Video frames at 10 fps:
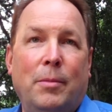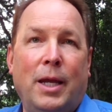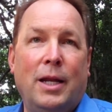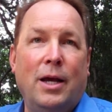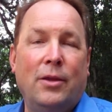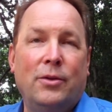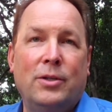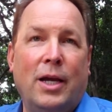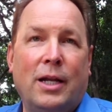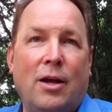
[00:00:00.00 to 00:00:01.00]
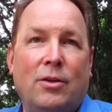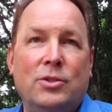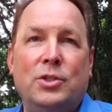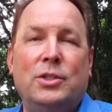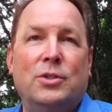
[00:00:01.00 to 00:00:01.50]
and other
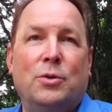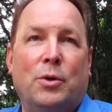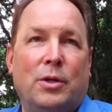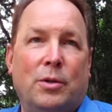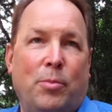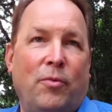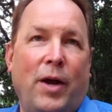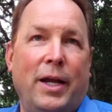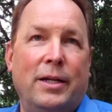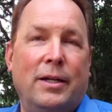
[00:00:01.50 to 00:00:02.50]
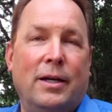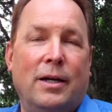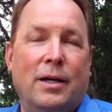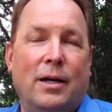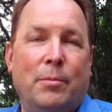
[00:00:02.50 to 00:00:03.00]
technologies in order to provide
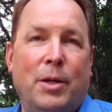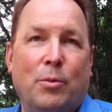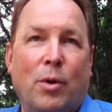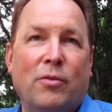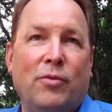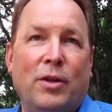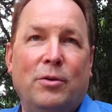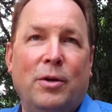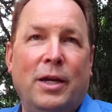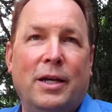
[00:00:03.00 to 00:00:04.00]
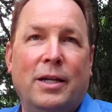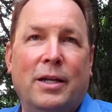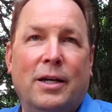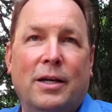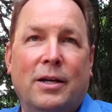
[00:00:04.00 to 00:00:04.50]
a better workflow
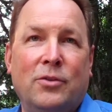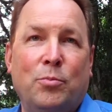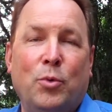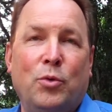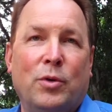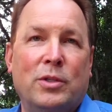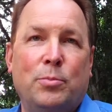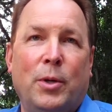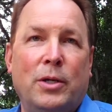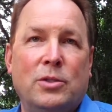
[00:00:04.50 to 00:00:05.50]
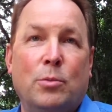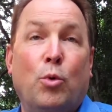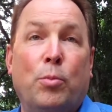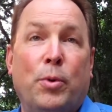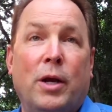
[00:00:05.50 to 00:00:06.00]
and a smoother experience and
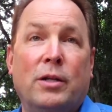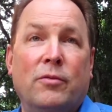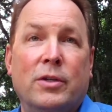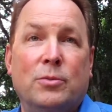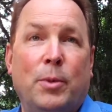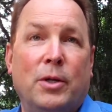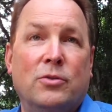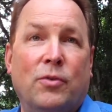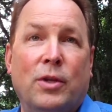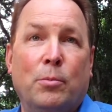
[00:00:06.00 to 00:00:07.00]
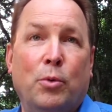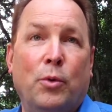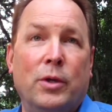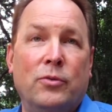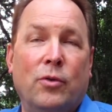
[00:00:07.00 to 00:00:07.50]
more productive experience for their
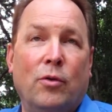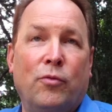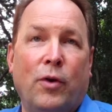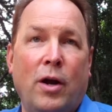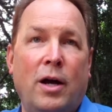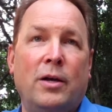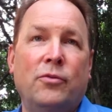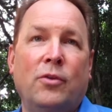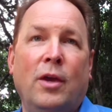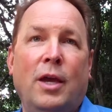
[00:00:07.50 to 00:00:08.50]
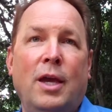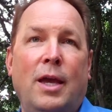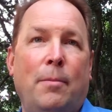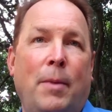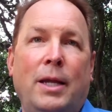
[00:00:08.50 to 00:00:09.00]
employees. So for us
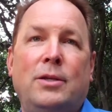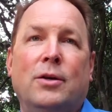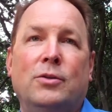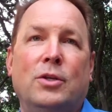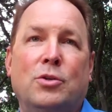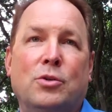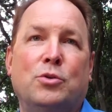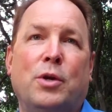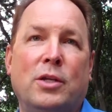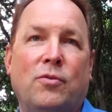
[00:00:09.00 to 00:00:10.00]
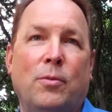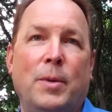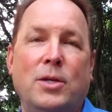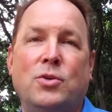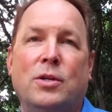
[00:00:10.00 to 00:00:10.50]
at Mitel, digital
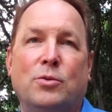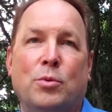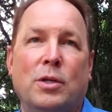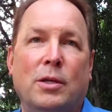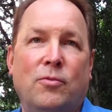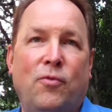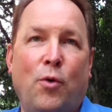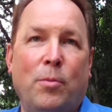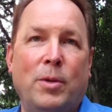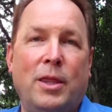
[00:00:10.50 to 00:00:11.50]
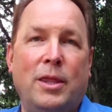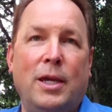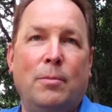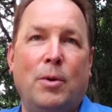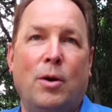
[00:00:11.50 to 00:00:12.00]
transformation has really formed a
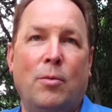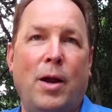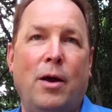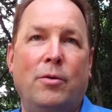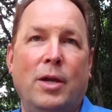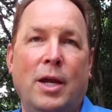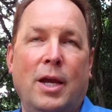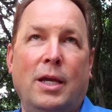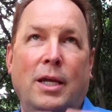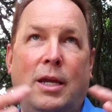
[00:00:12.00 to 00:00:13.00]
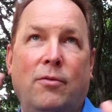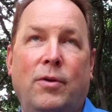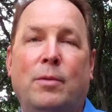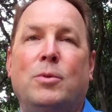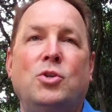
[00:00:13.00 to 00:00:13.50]
theme around
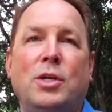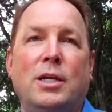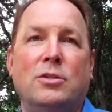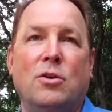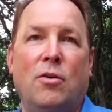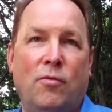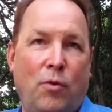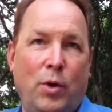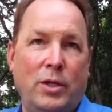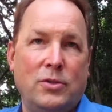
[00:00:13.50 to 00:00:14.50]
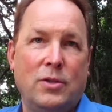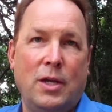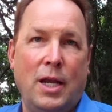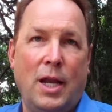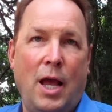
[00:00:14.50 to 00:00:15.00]
giving machines a voice
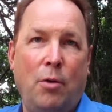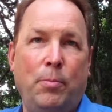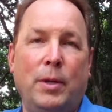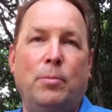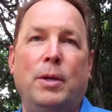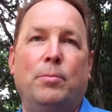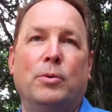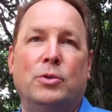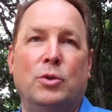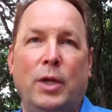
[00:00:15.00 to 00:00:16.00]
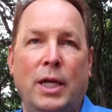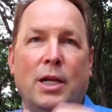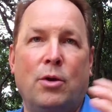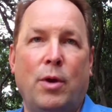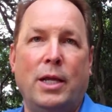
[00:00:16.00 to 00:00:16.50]
and helping people to
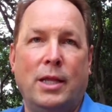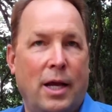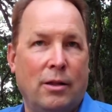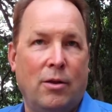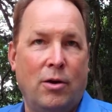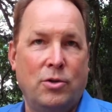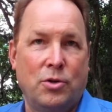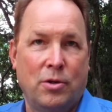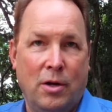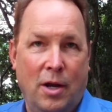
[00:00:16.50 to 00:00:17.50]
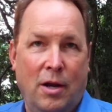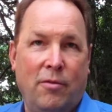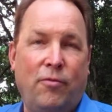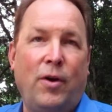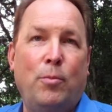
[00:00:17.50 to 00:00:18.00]
integrate that larger
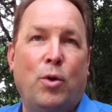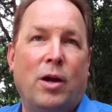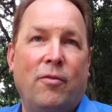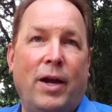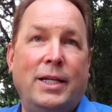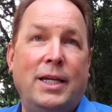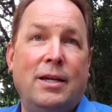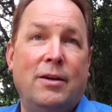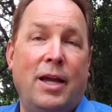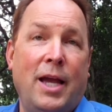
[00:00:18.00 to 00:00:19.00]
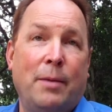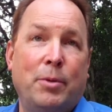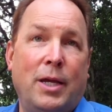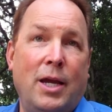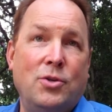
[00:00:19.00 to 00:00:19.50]
framework of IT
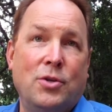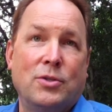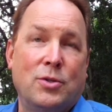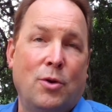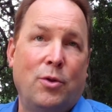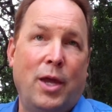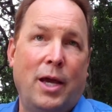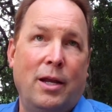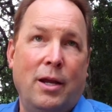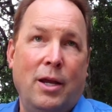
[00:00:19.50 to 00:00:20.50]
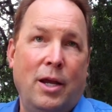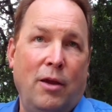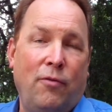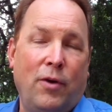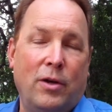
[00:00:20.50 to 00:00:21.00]
applications, so that
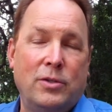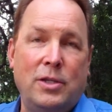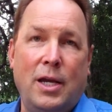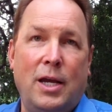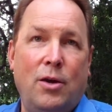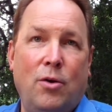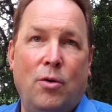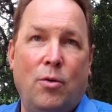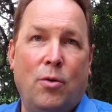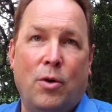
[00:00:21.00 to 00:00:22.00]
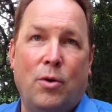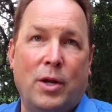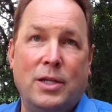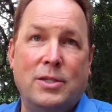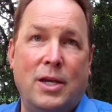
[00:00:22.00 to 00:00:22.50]
if a CIO or an
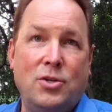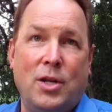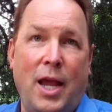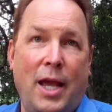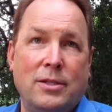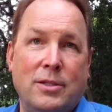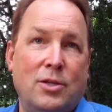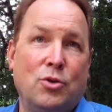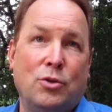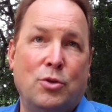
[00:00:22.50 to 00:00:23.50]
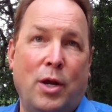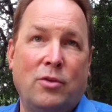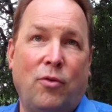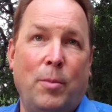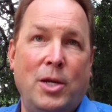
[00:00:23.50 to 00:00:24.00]
organization has digital
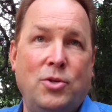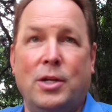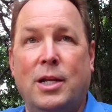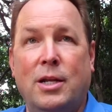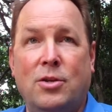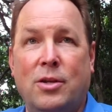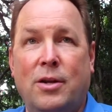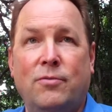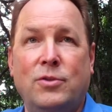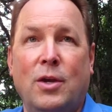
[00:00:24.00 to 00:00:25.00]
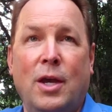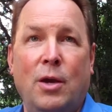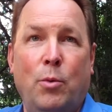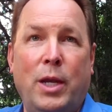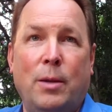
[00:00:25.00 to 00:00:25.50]
transformation initiatives,
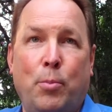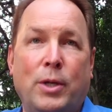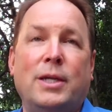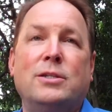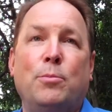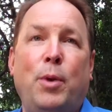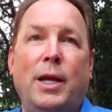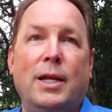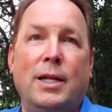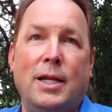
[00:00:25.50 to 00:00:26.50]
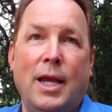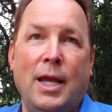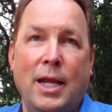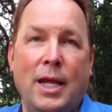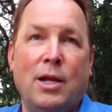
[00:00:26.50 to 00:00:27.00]
we can participate in it
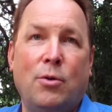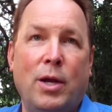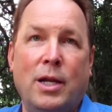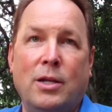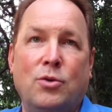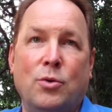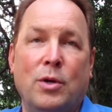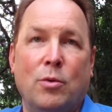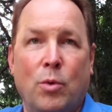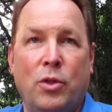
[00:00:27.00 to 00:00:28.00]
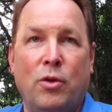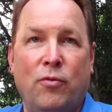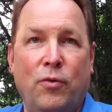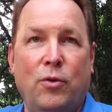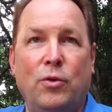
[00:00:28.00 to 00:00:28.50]
and integrate into it with their
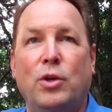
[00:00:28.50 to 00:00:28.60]
full